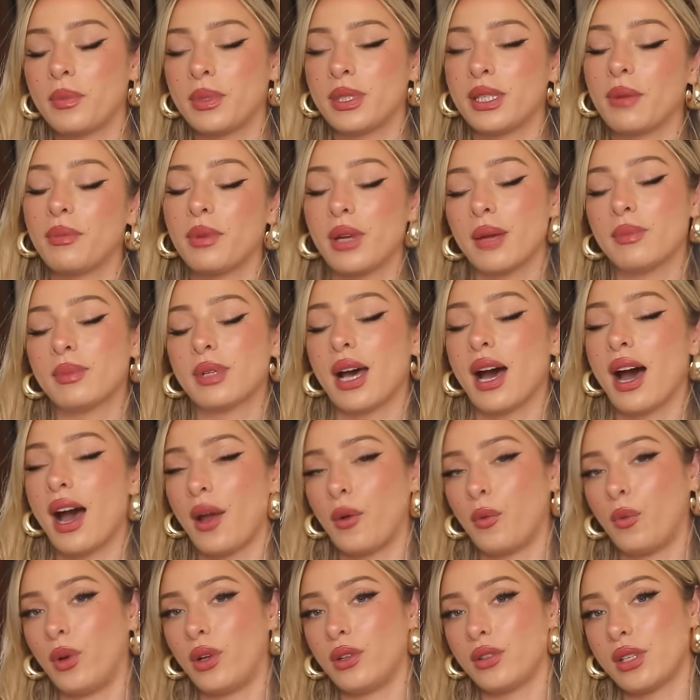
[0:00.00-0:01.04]
But sometimes
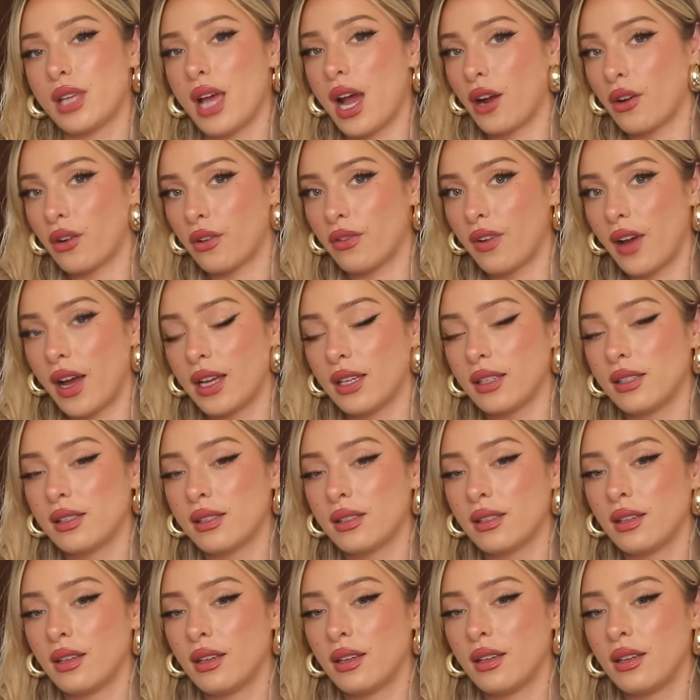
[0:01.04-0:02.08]
I will
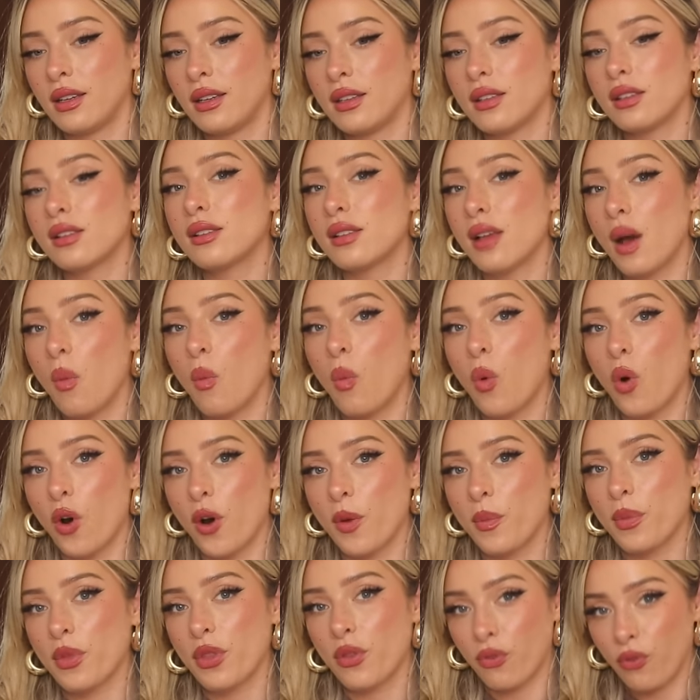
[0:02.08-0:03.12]
sacrifice some
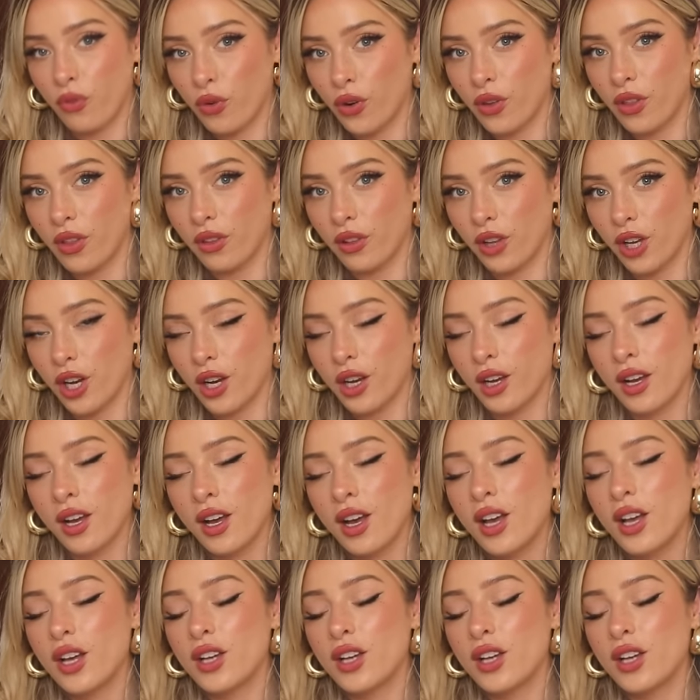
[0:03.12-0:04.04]
warmth for the look.